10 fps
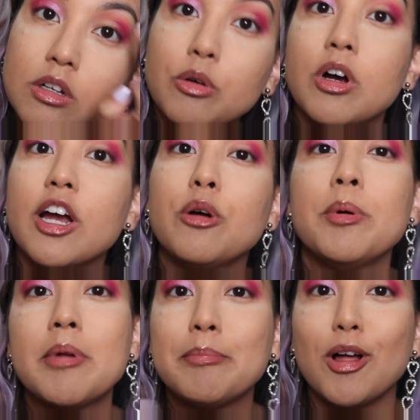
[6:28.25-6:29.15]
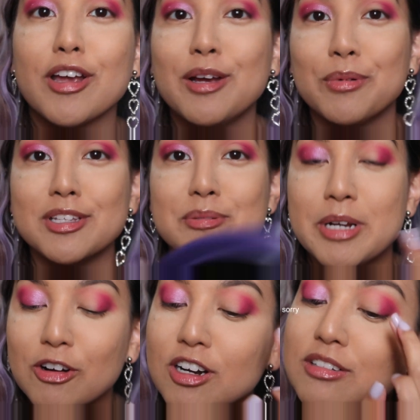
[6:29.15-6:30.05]
Oh, I hope I'm not blocking it with this
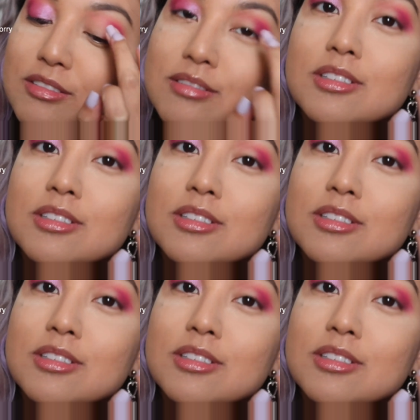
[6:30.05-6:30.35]
mirror.